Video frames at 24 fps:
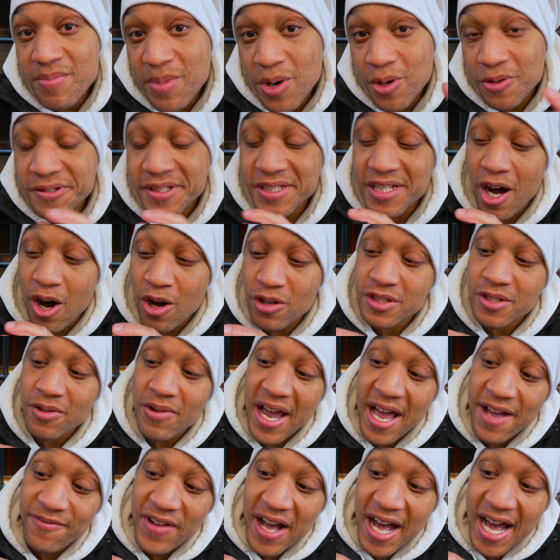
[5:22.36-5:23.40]
modes also
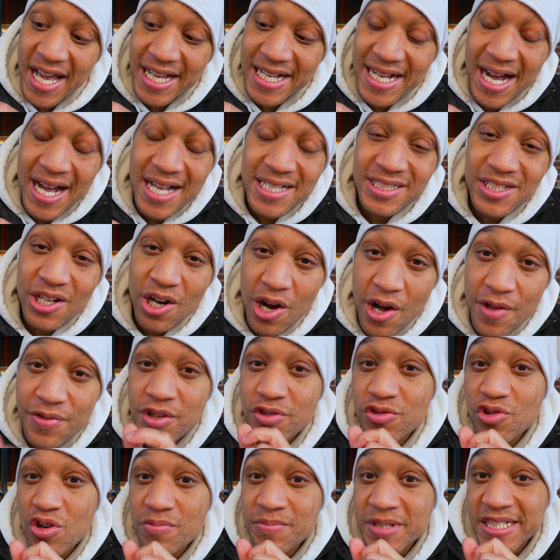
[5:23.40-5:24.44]
have icons on the
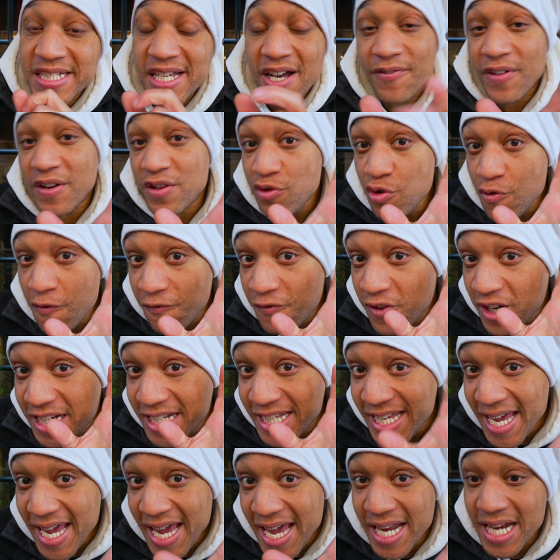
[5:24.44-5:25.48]
drone itself and you
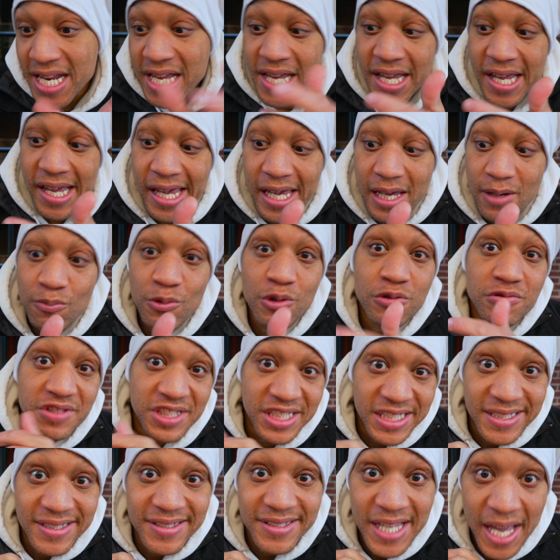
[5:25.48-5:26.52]
forget it will
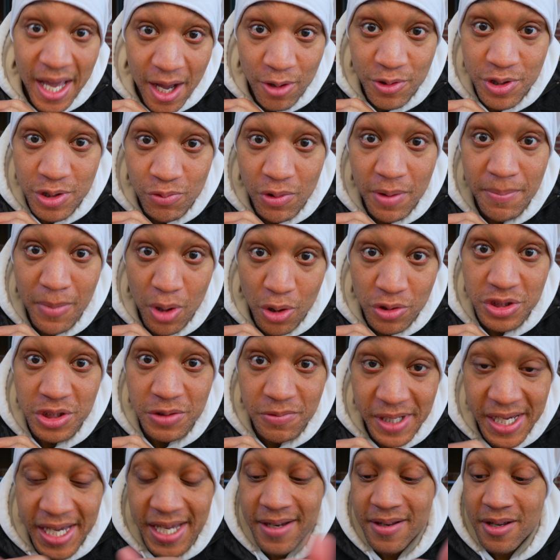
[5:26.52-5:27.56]
just tell you what mode
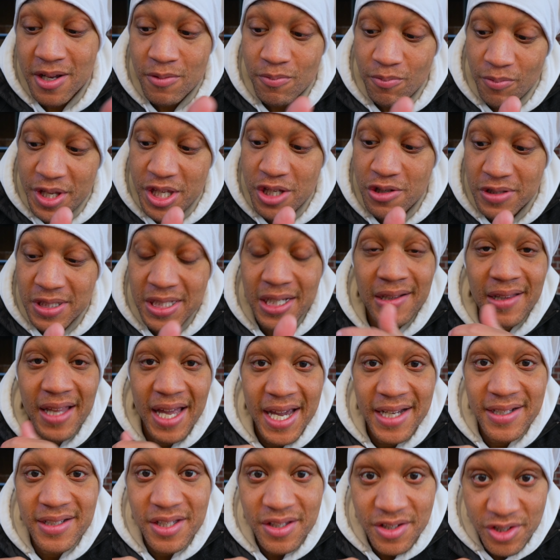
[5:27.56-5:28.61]
you're in when you
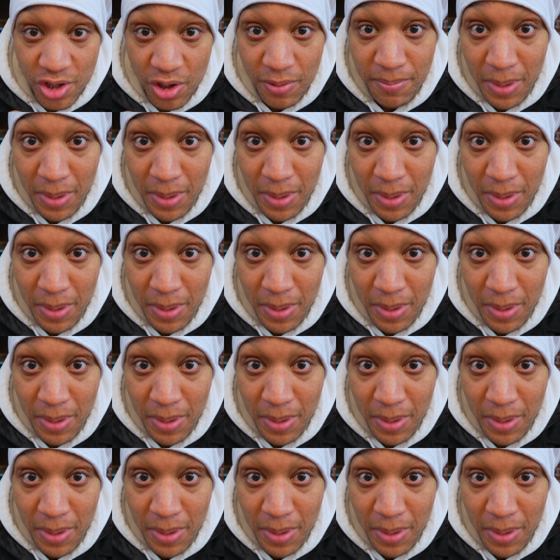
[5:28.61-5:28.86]
select your